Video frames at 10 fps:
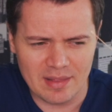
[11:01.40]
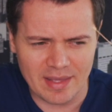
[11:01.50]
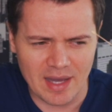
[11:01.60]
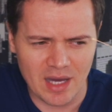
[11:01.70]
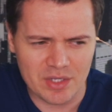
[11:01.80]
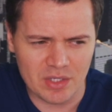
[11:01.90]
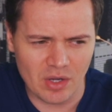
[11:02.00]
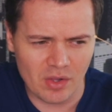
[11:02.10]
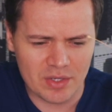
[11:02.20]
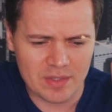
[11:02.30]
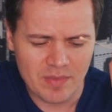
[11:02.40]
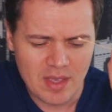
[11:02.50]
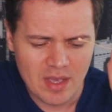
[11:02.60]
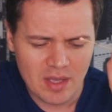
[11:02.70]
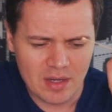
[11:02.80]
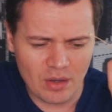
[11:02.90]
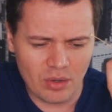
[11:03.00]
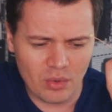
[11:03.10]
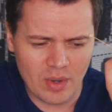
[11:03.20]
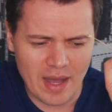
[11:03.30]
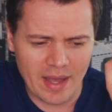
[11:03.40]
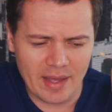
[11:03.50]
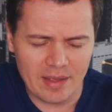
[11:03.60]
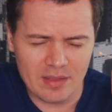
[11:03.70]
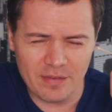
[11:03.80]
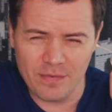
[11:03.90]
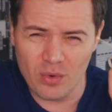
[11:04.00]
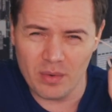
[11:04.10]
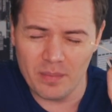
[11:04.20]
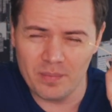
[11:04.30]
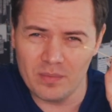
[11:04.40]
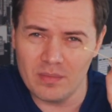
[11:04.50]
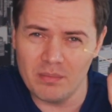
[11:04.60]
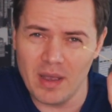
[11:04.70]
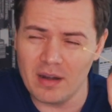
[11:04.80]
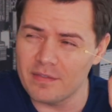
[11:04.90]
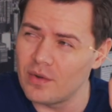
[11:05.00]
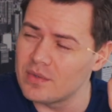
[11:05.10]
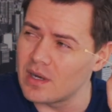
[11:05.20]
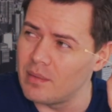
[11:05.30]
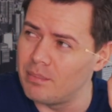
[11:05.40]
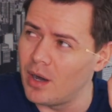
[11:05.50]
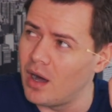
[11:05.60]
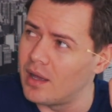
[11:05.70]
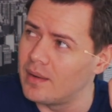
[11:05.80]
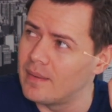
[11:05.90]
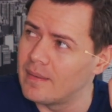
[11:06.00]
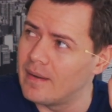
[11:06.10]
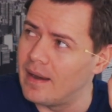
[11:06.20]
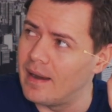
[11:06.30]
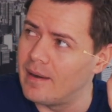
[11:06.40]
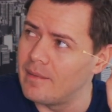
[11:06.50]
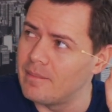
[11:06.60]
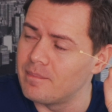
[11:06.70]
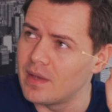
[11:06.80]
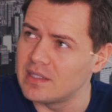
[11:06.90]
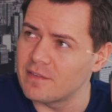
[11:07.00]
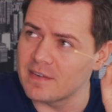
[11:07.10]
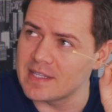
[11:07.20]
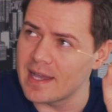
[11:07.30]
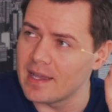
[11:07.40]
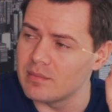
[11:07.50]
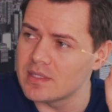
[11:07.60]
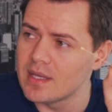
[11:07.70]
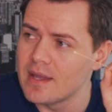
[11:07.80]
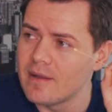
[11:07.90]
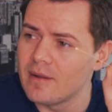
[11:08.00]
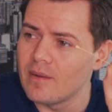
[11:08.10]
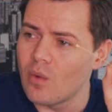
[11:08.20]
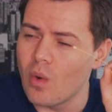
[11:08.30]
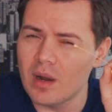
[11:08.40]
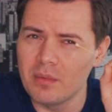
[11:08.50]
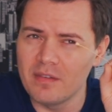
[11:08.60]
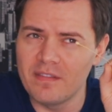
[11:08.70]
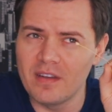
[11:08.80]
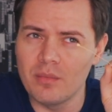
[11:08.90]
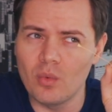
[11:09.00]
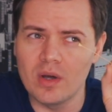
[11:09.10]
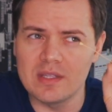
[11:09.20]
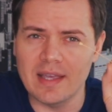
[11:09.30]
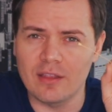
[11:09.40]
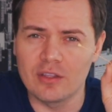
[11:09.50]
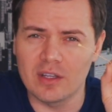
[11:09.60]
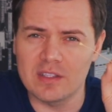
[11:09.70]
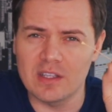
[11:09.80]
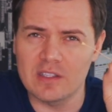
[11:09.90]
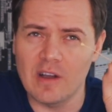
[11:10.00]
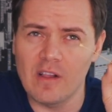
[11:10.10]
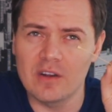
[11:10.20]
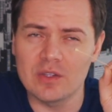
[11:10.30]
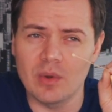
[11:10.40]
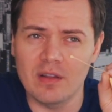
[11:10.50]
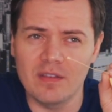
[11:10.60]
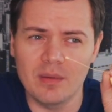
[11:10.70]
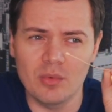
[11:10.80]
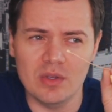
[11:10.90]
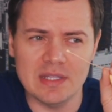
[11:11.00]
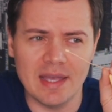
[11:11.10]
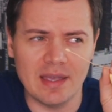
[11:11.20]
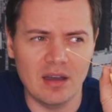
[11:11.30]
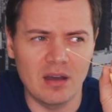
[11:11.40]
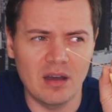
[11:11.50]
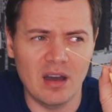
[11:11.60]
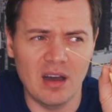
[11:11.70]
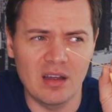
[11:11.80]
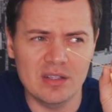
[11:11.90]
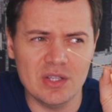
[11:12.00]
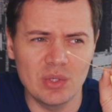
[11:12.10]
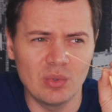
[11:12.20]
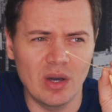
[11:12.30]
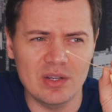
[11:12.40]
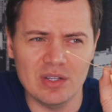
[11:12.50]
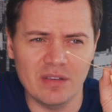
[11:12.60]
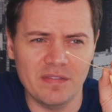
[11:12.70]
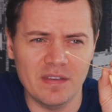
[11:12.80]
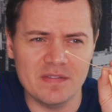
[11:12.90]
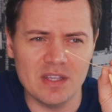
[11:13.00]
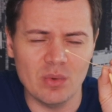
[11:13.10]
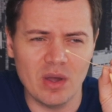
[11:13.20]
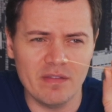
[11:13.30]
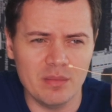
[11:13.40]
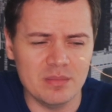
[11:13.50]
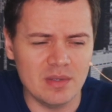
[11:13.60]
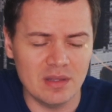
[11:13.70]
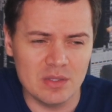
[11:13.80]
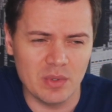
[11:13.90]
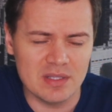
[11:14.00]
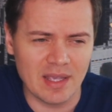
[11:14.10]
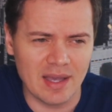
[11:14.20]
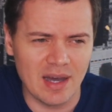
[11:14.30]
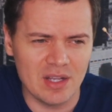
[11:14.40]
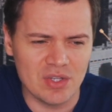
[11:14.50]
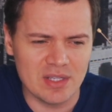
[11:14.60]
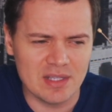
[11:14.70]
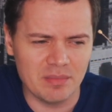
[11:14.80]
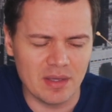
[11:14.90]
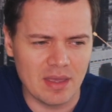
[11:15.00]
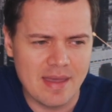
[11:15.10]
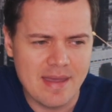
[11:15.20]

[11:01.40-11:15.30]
$100. No, the 4 microphones that I bought at different times, one of them was like $36. One of them was like $250. One of them, this one's like $100 something.